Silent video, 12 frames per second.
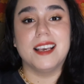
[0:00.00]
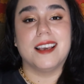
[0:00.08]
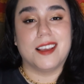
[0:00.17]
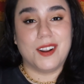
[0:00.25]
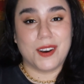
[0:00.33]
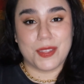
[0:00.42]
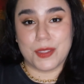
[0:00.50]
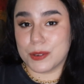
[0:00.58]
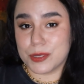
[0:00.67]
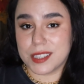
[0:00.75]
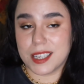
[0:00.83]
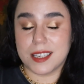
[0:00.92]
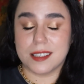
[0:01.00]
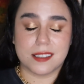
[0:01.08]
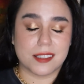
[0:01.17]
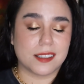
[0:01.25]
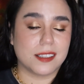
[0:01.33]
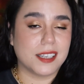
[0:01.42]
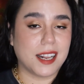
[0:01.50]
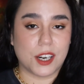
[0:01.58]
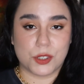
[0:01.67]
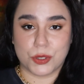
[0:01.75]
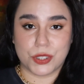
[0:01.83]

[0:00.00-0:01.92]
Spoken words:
And on those days, the natural